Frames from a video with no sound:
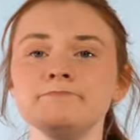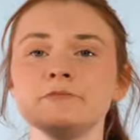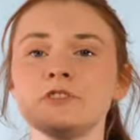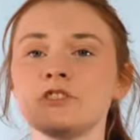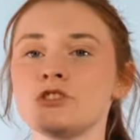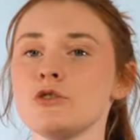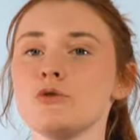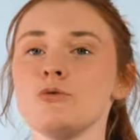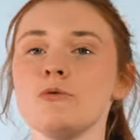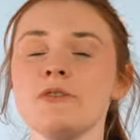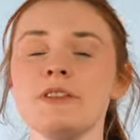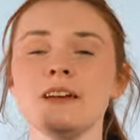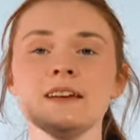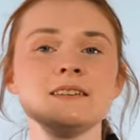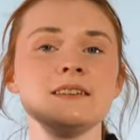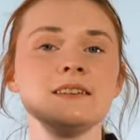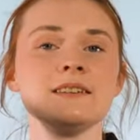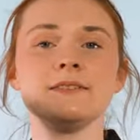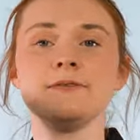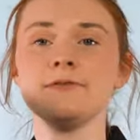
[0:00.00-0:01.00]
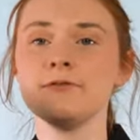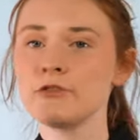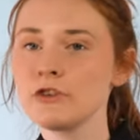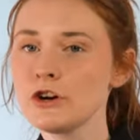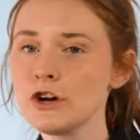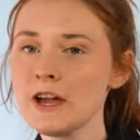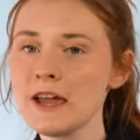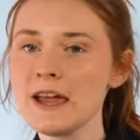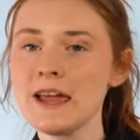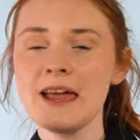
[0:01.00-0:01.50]
So this is
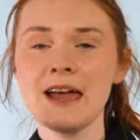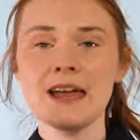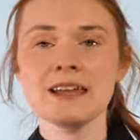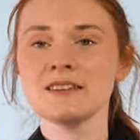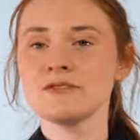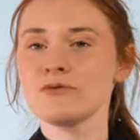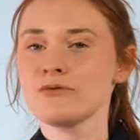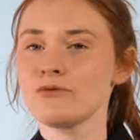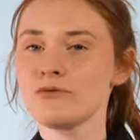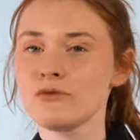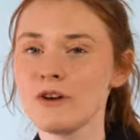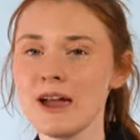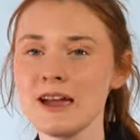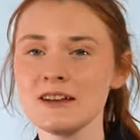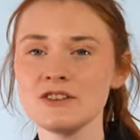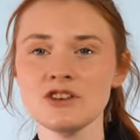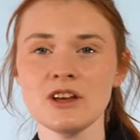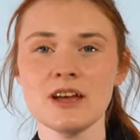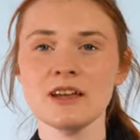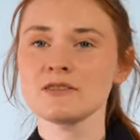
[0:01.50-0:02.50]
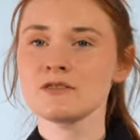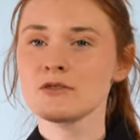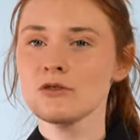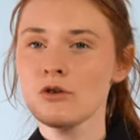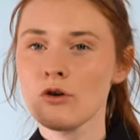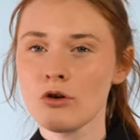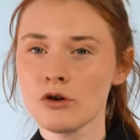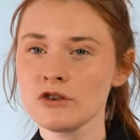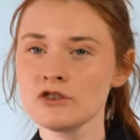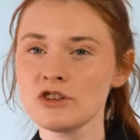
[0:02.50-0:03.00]
fruity, it's rich, it's
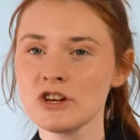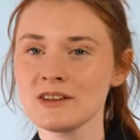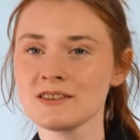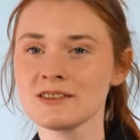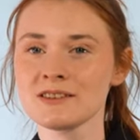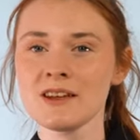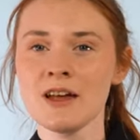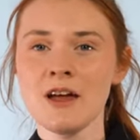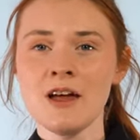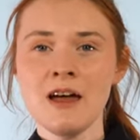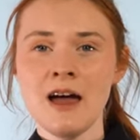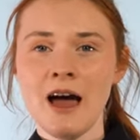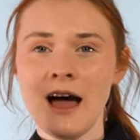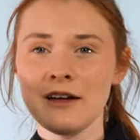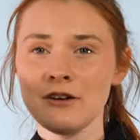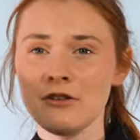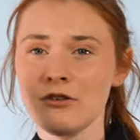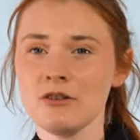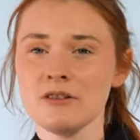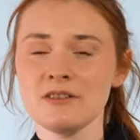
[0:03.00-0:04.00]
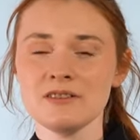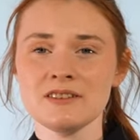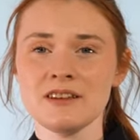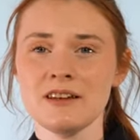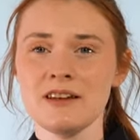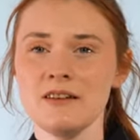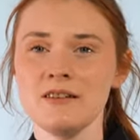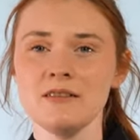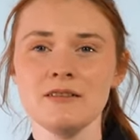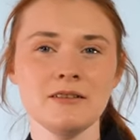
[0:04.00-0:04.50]
gorgeous, and
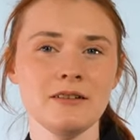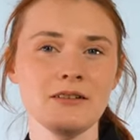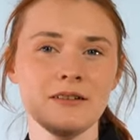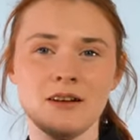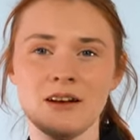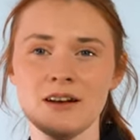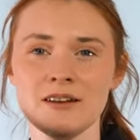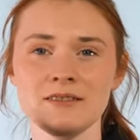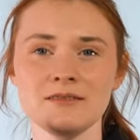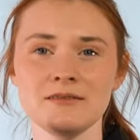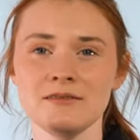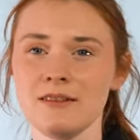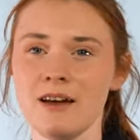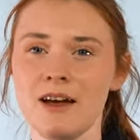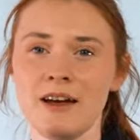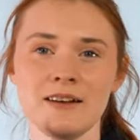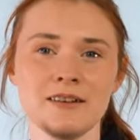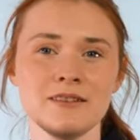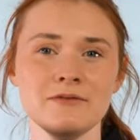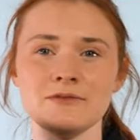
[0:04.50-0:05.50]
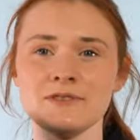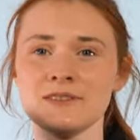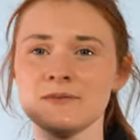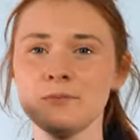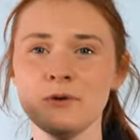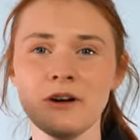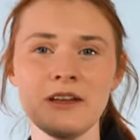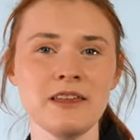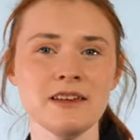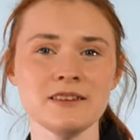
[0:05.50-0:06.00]
honestly, I could
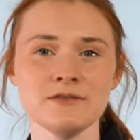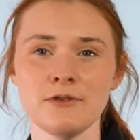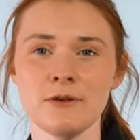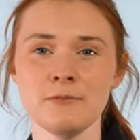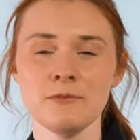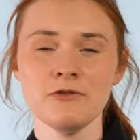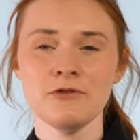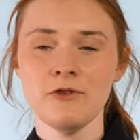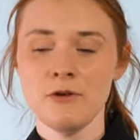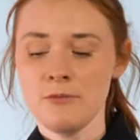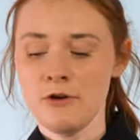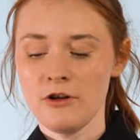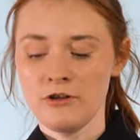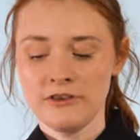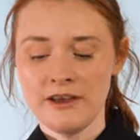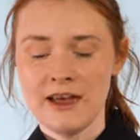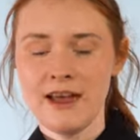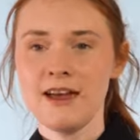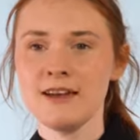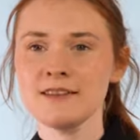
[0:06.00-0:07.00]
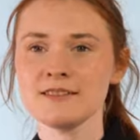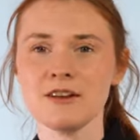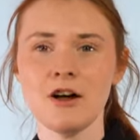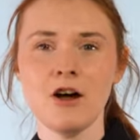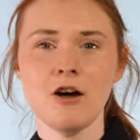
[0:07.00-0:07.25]
spray this around my room all day. It's